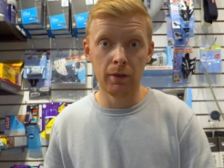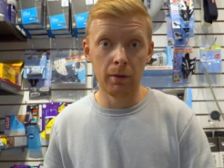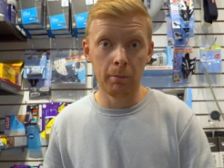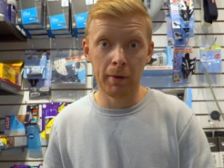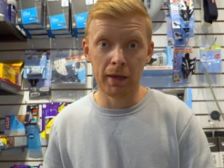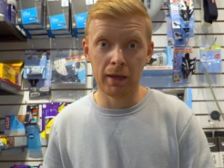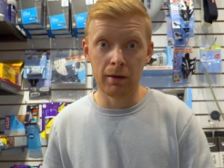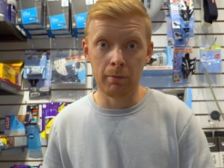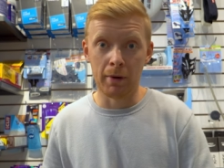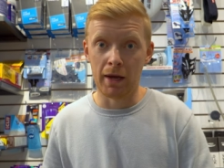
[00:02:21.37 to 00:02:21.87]
The
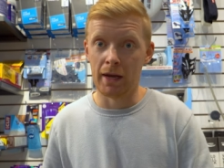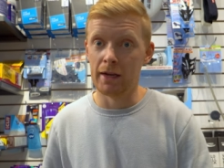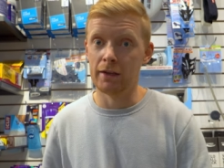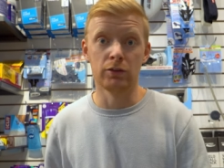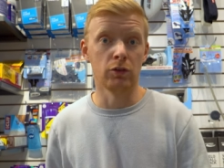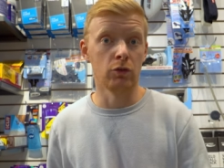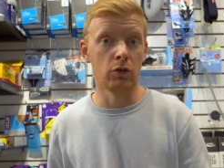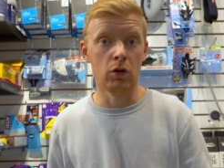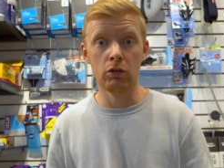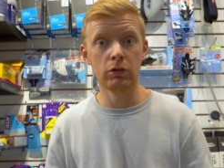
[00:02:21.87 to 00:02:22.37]
bigger
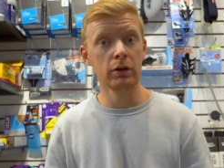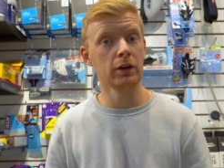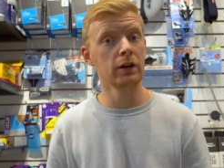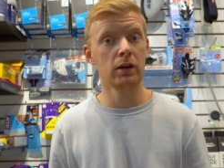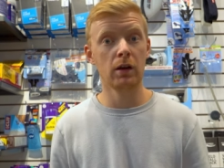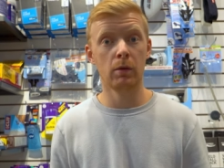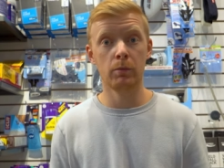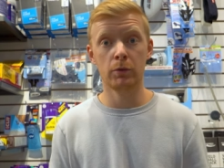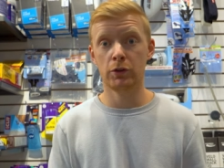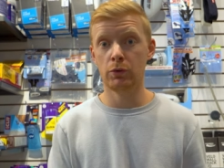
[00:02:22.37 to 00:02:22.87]
bikes are all gonna
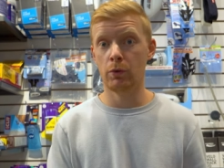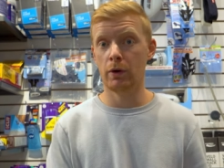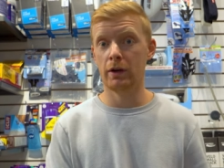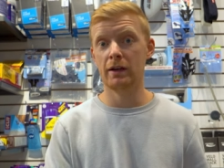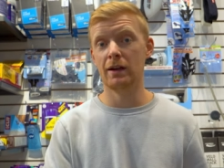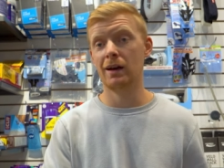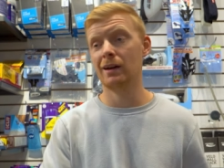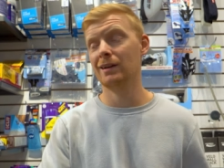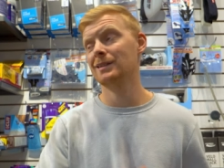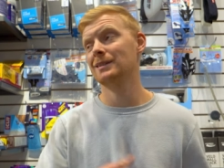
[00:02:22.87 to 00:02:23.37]
come in
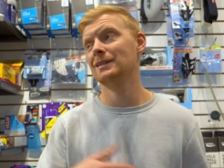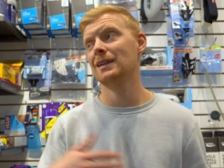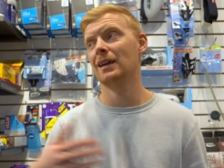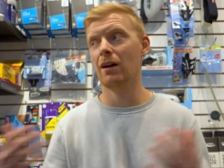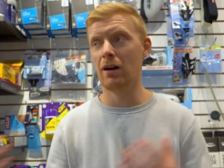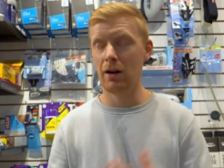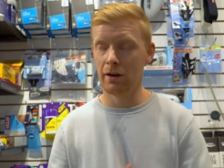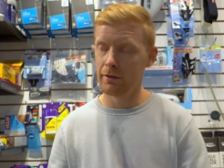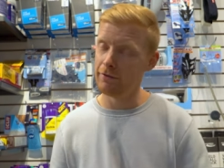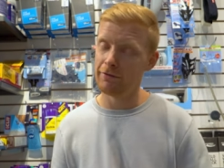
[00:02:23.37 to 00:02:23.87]
29 because they
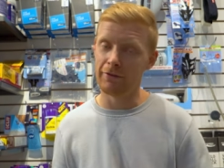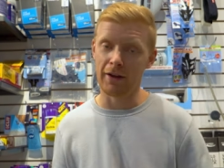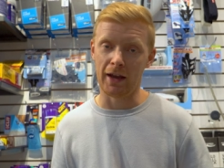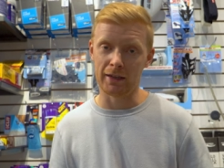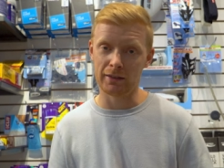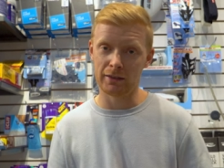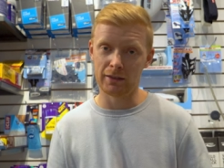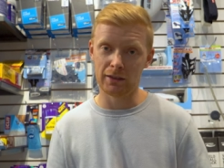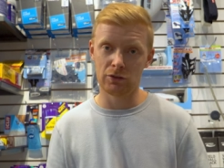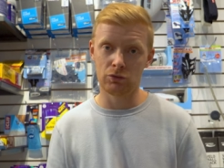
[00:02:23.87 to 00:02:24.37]
are the
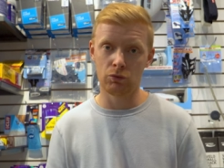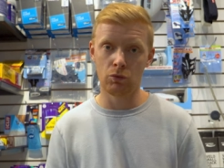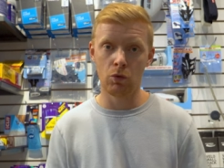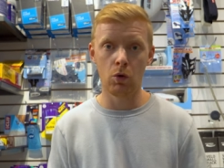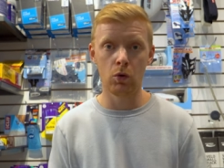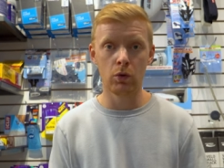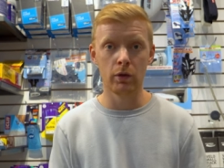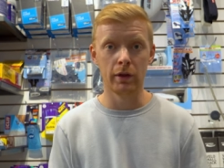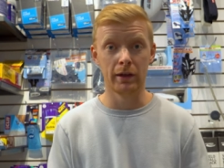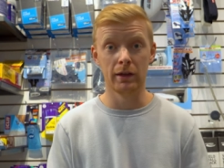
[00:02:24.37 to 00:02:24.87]
fastest
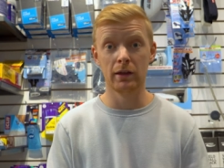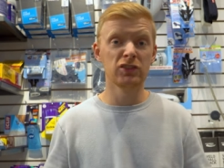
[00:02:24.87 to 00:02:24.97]
rolling.